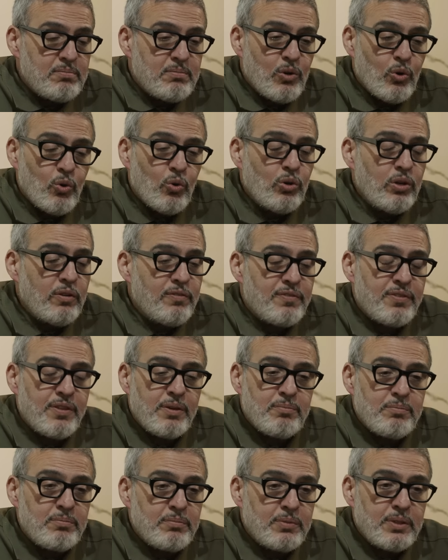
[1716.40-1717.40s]
all of
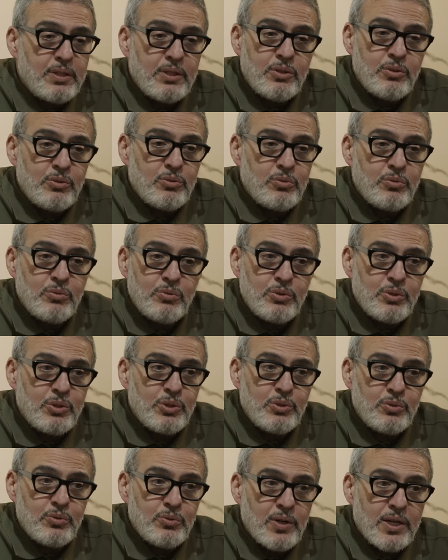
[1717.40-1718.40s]
them.
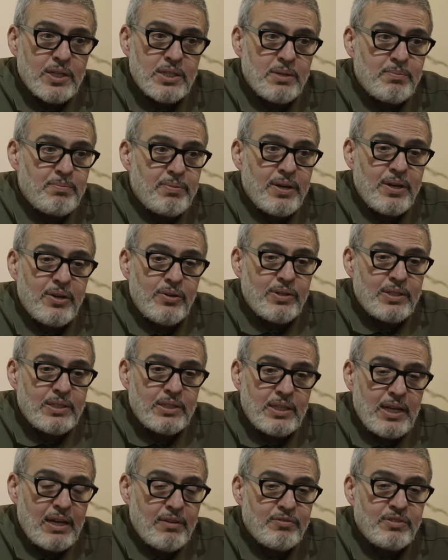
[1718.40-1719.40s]
You as a
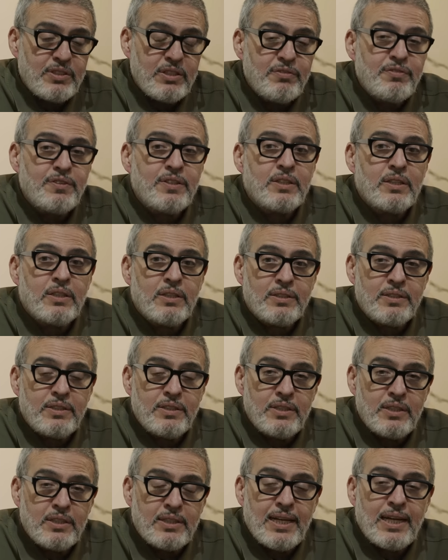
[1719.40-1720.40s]
parent have difficulty
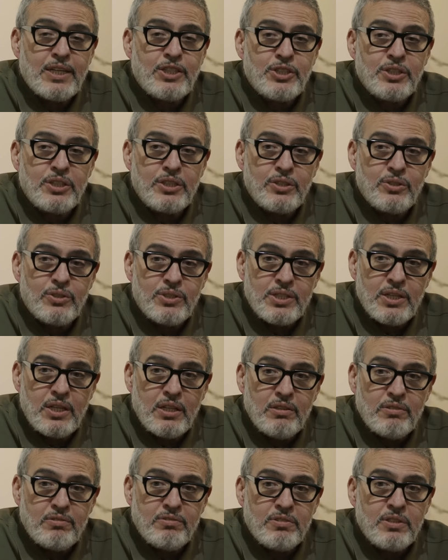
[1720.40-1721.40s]
detaching
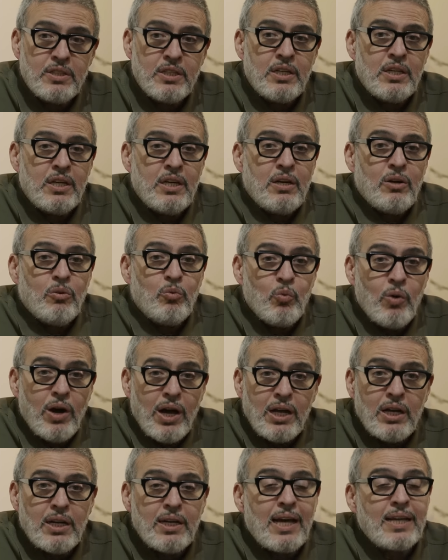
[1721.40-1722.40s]
yourself.
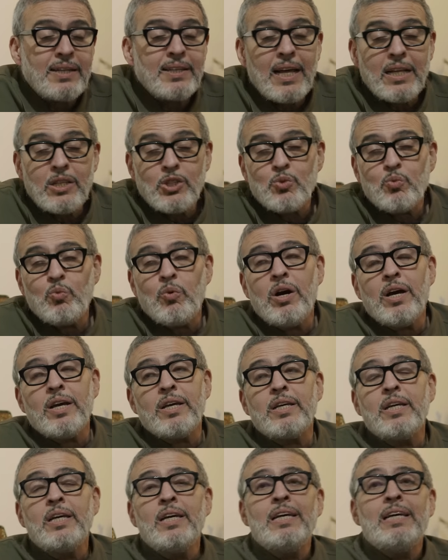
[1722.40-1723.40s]
That's
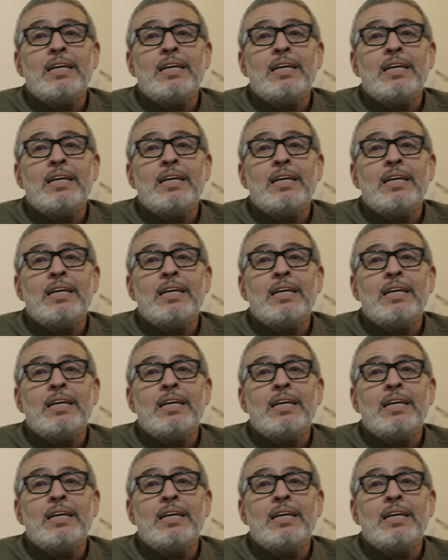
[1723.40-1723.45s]
why